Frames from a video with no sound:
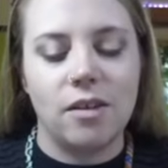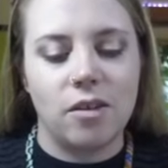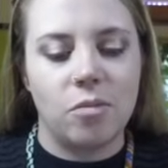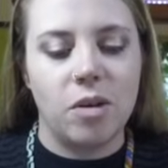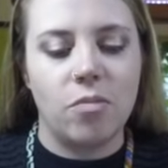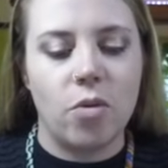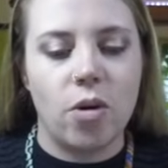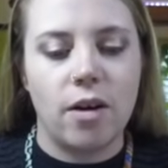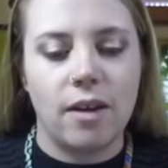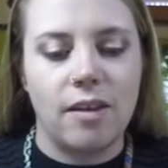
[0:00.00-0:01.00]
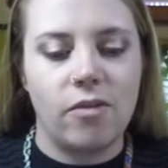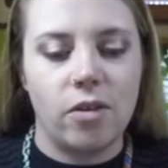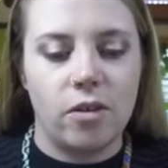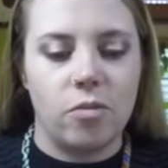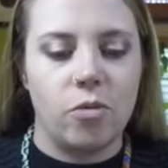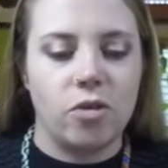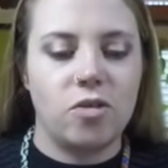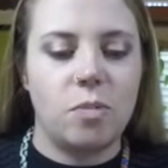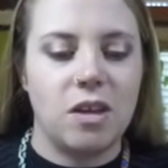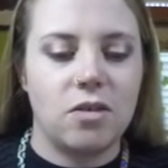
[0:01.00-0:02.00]
a little bit more and give you a little more
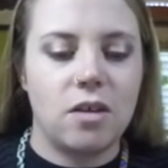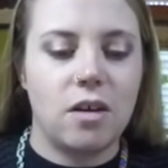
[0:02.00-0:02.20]
space